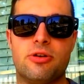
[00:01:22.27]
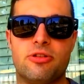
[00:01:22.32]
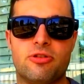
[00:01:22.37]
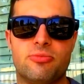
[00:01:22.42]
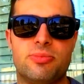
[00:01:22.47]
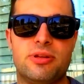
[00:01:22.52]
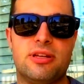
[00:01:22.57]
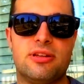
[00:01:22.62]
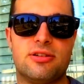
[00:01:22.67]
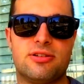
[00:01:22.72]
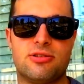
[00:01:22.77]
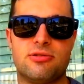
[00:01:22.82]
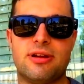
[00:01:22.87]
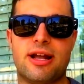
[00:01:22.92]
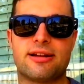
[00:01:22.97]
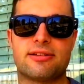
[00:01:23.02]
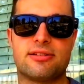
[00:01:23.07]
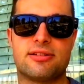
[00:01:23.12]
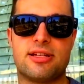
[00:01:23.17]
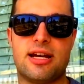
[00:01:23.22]
whether it be a
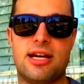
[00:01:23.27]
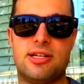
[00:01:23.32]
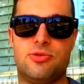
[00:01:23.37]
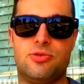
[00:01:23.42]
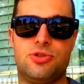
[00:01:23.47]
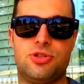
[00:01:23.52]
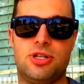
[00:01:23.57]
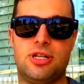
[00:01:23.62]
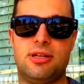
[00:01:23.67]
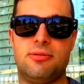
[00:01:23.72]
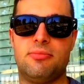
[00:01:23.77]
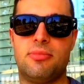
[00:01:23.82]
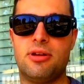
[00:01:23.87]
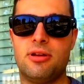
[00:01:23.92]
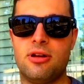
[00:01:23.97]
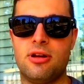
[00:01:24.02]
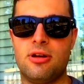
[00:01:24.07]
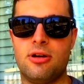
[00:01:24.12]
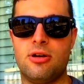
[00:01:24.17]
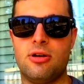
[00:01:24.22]
certain exercise regime
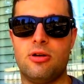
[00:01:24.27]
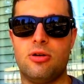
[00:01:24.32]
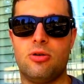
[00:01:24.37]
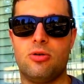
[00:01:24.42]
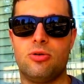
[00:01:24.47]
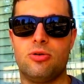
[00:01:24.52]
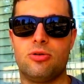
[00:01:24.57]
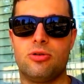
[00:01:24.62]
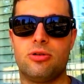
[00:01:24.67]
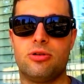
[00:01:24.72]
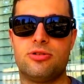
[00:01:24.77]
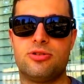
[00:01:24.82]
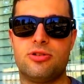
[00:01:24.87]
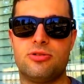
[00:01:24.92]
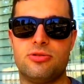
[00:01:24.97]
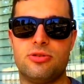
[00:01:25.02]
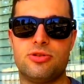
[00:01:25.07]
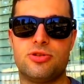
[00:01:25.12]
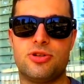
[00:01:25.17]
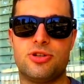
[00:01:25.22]
or a
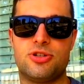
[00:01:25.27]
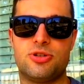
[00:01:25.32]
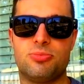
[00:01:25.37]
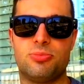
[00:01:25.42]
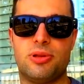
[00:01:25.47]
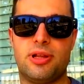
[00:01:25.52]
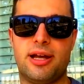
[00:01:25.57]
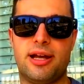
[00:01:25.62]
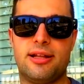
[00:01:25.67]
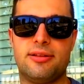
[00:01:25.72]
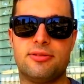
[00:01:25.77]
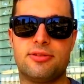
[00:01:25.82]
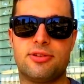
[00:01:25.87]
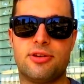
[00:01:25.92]
certain nutrition plan.